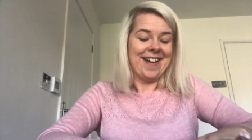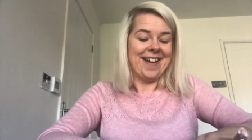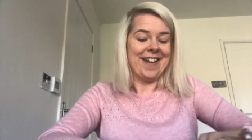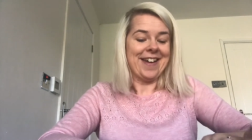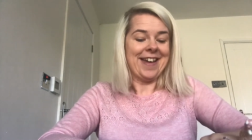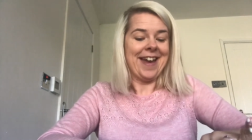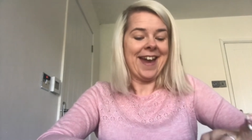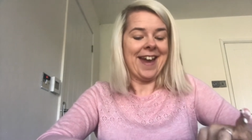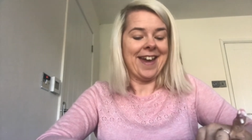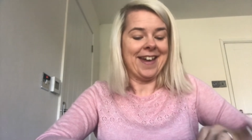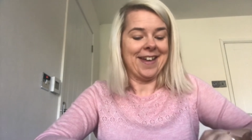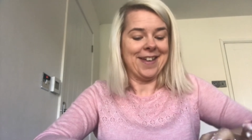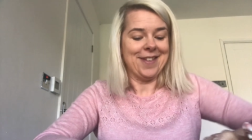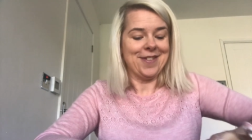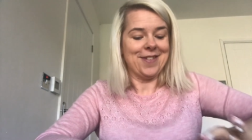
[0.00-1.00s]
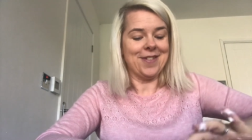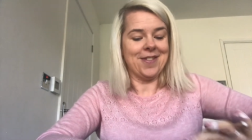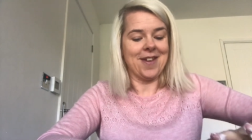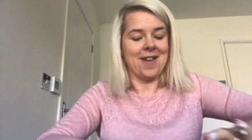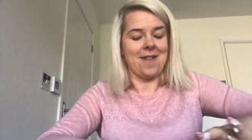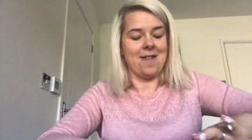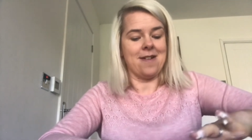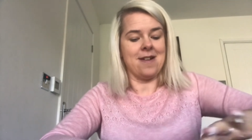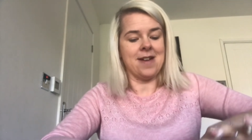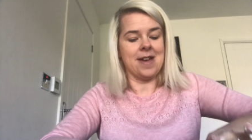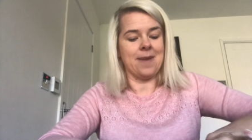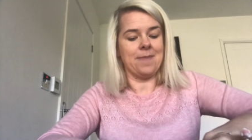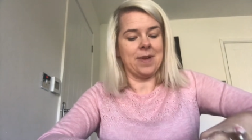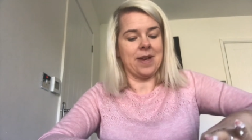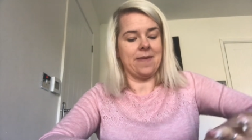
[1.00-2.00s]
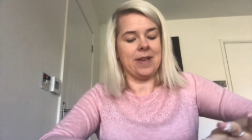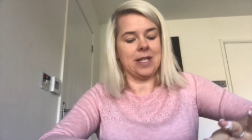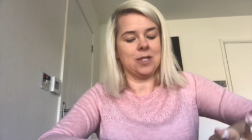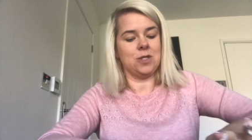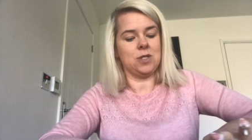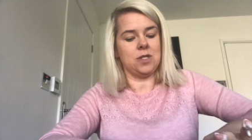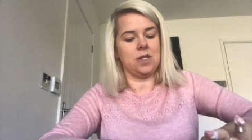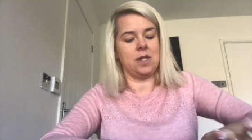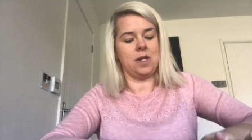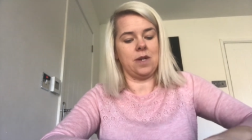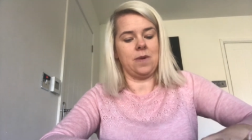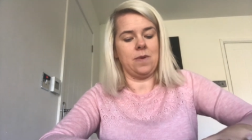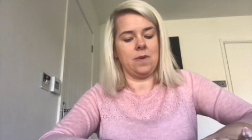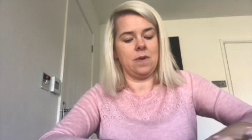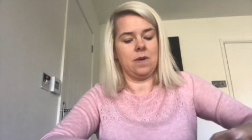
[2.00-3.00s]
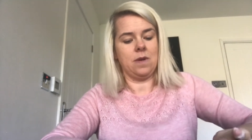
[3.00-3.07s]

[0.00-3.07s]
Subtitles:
Okay, so I am going to